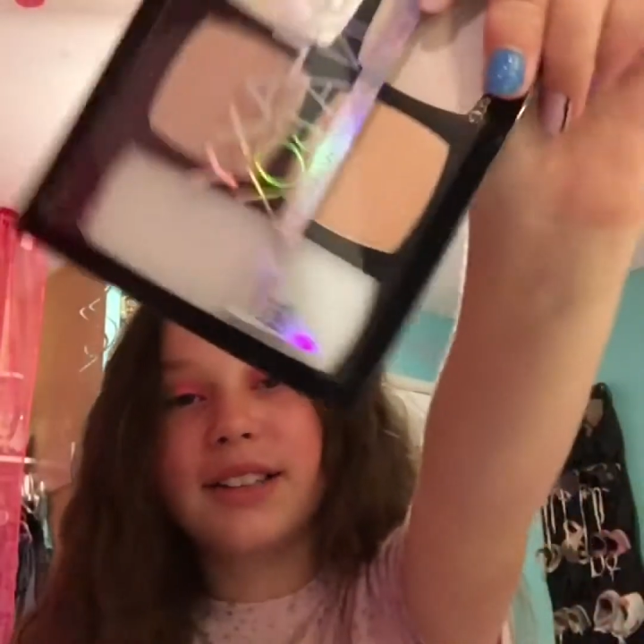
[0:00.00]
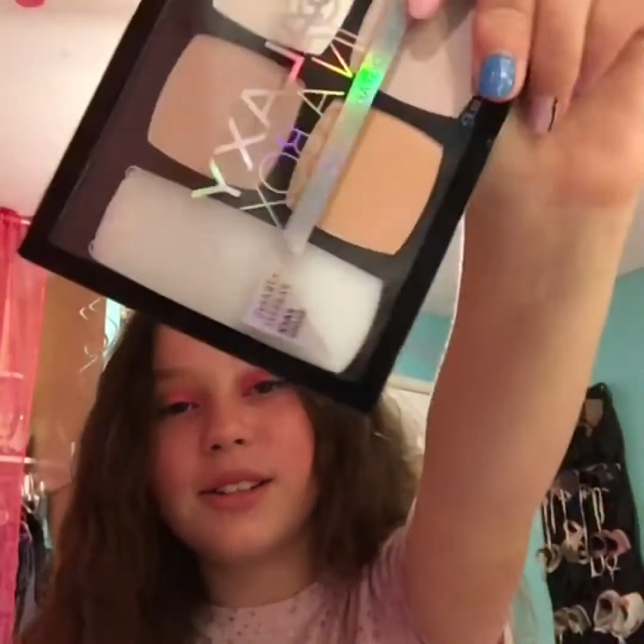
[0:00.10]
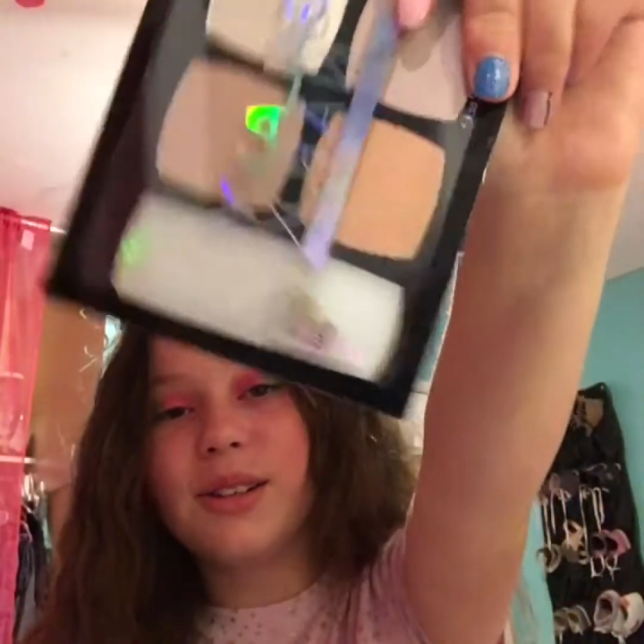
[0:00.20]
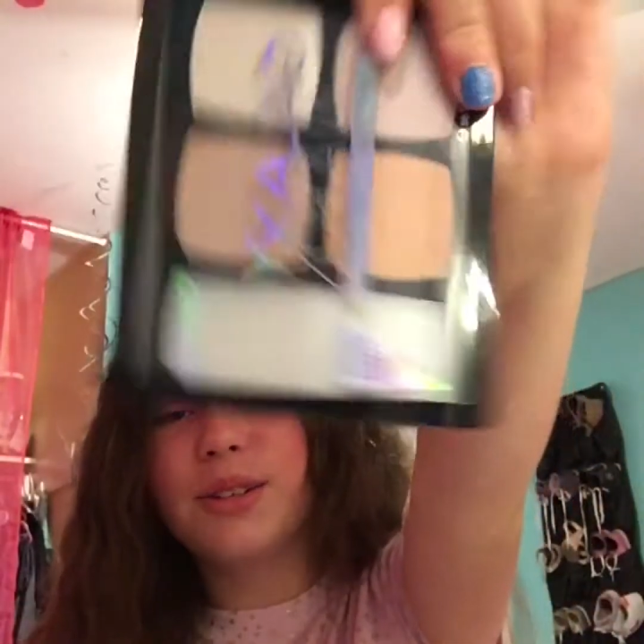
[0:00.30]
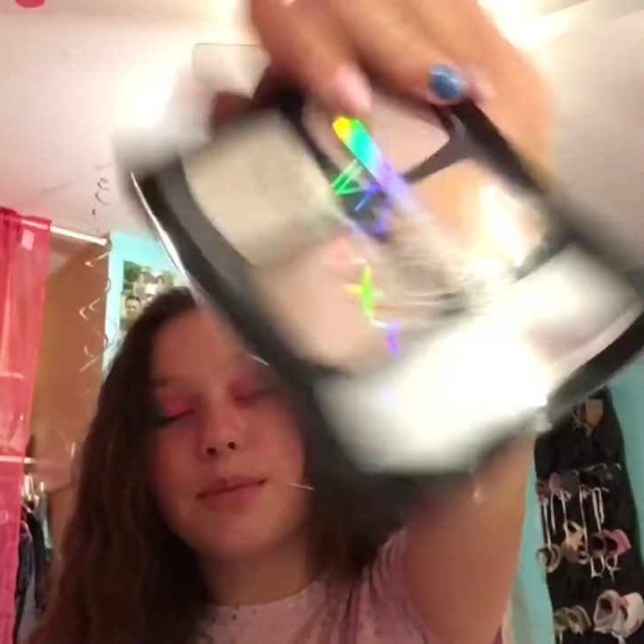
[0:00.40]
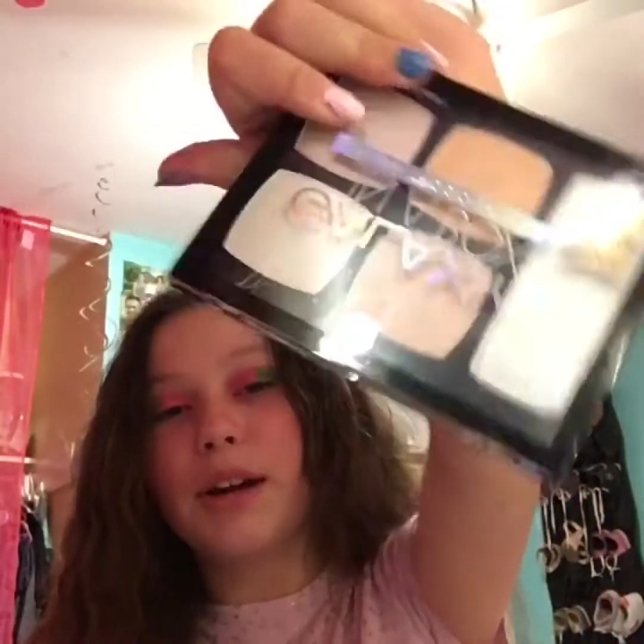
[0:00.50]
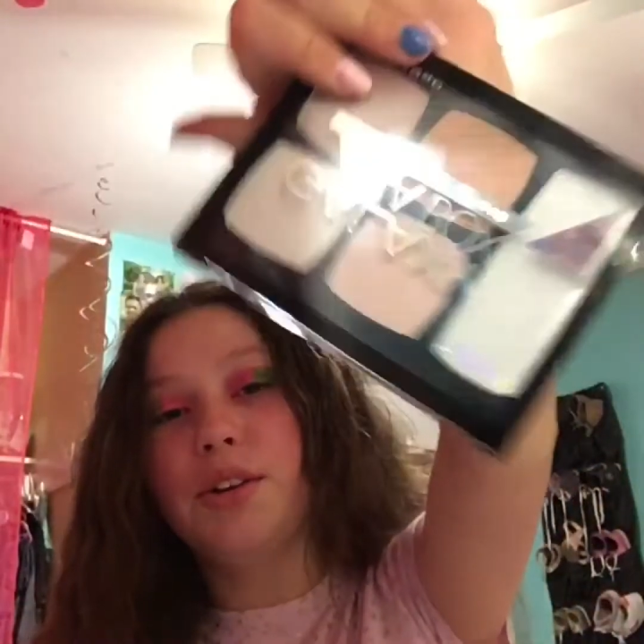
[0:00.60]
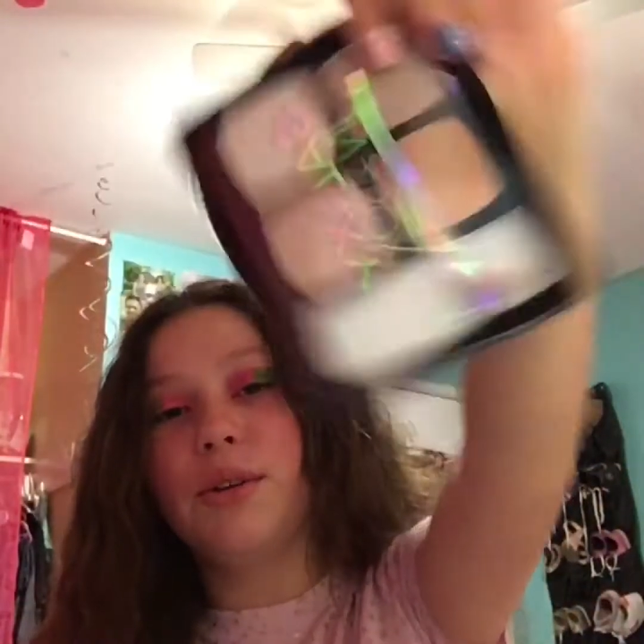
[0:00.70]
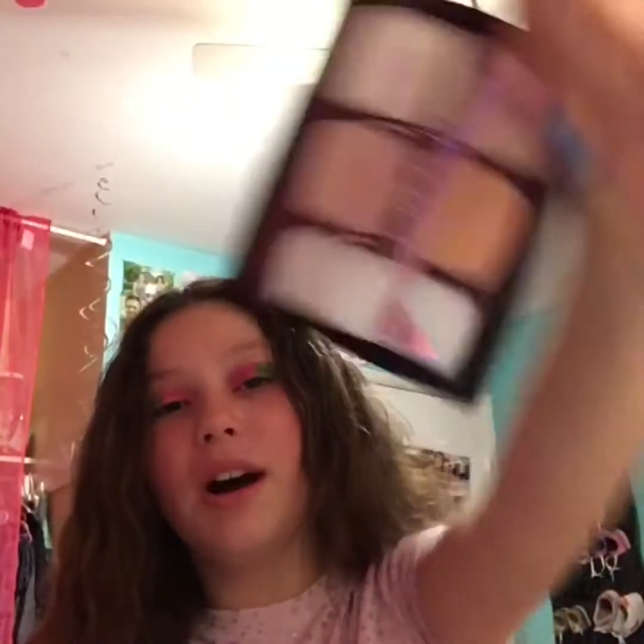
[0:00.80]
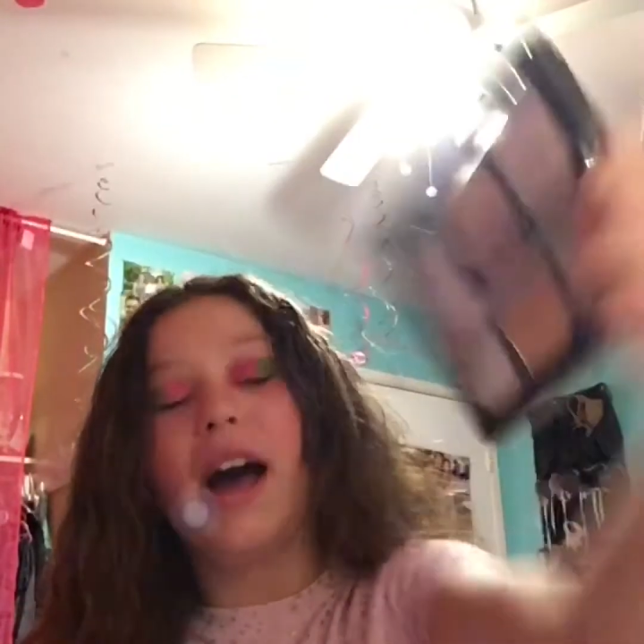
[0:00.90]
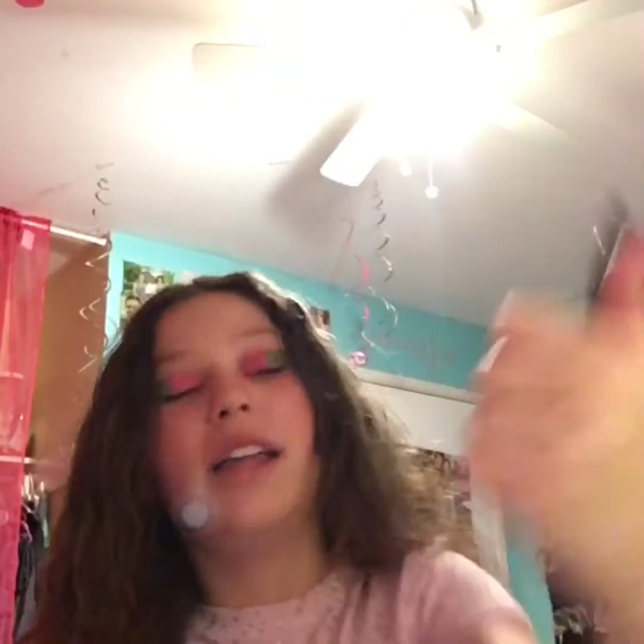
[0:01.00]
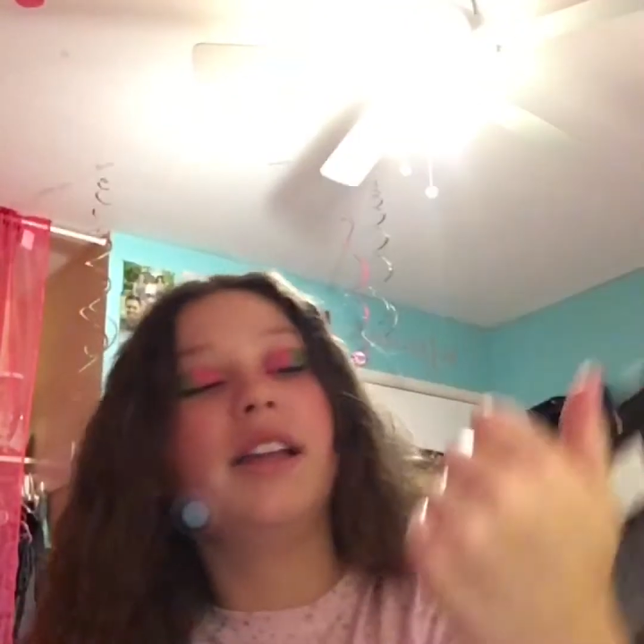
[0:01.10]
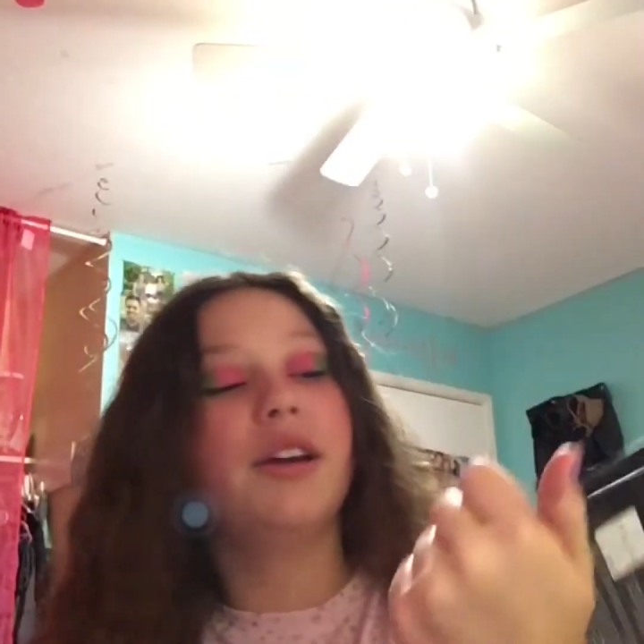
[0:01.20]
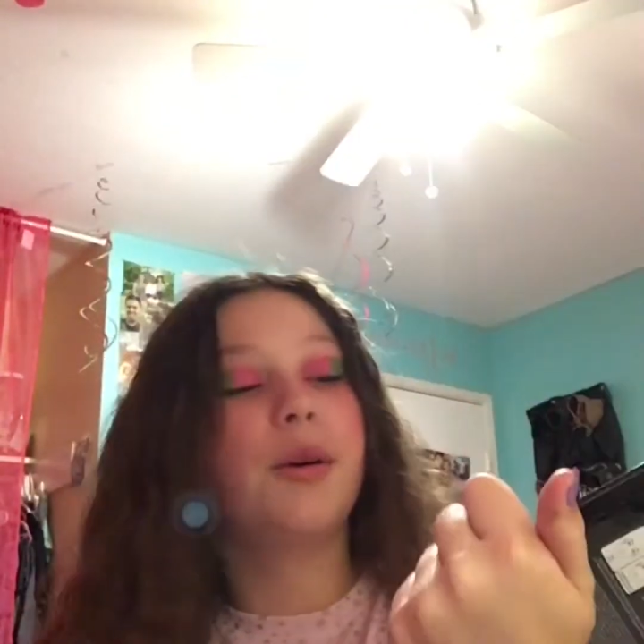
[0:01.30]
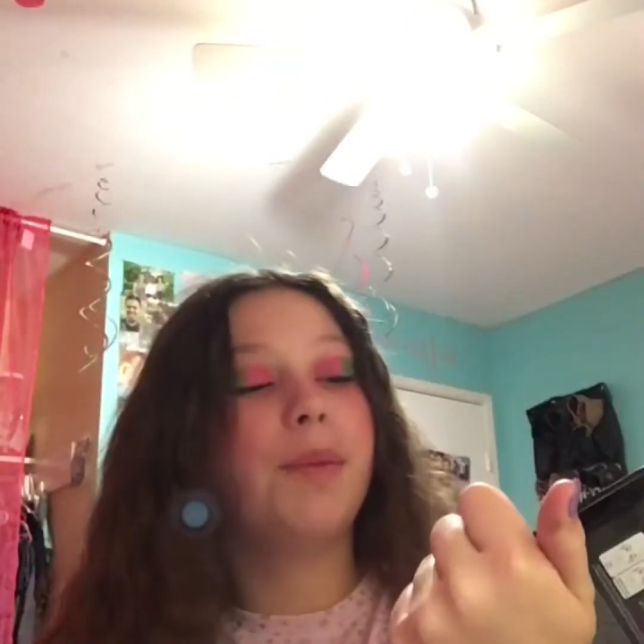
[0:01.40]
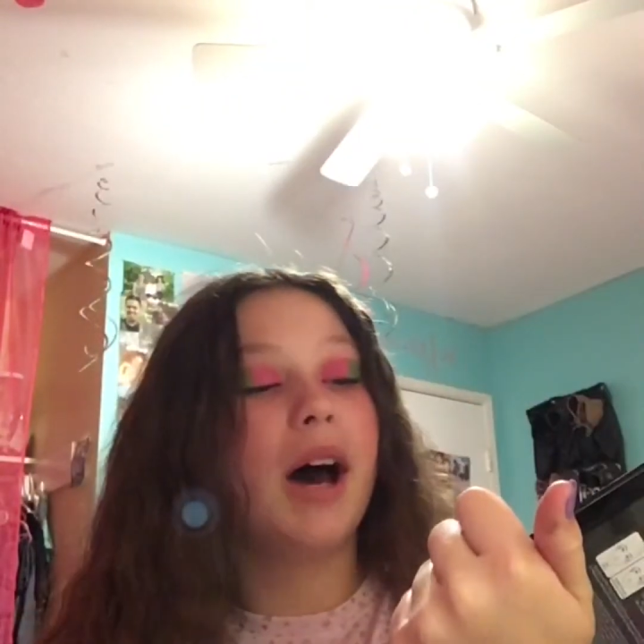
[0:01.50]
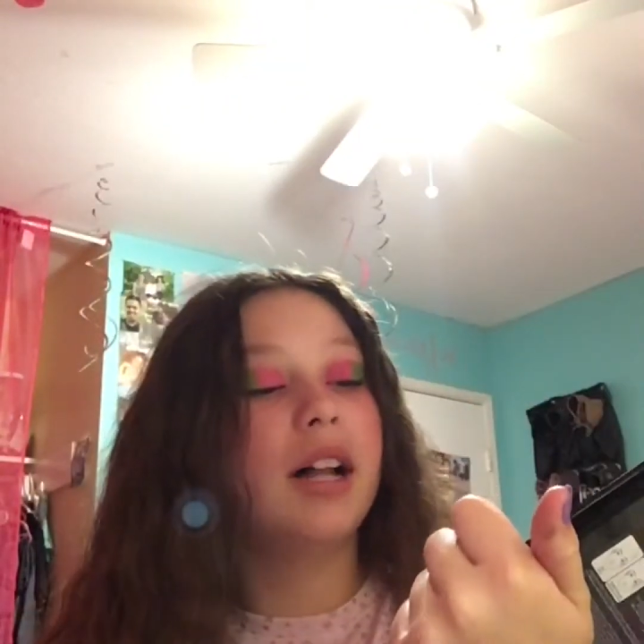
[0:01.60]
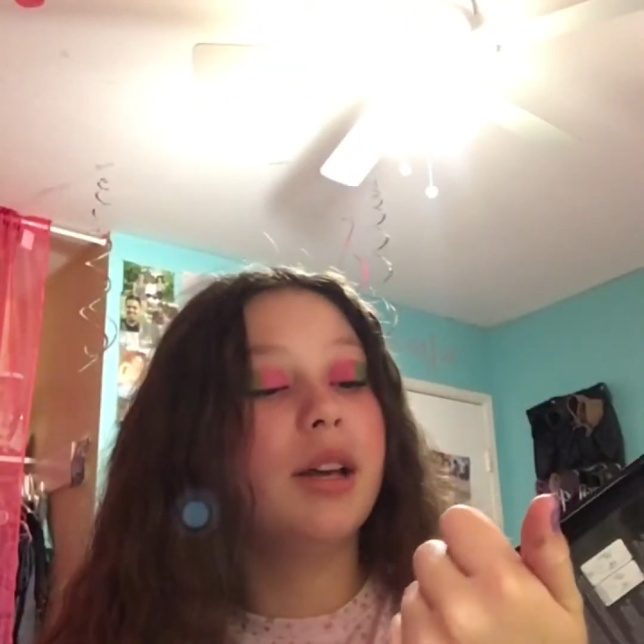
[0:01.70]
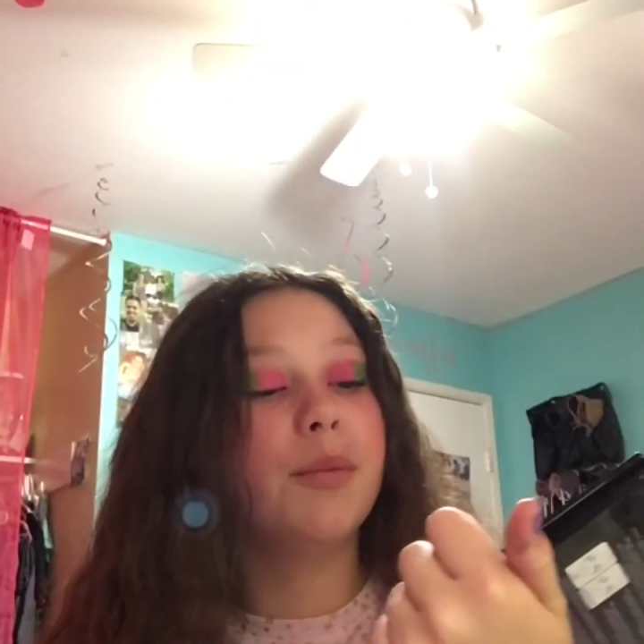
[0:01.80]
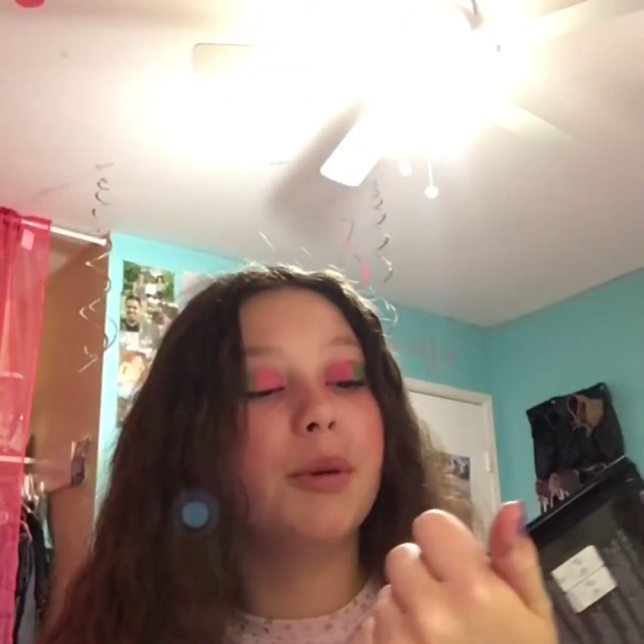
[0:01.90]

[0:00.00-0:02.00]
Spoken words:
to use my new highlighter palette,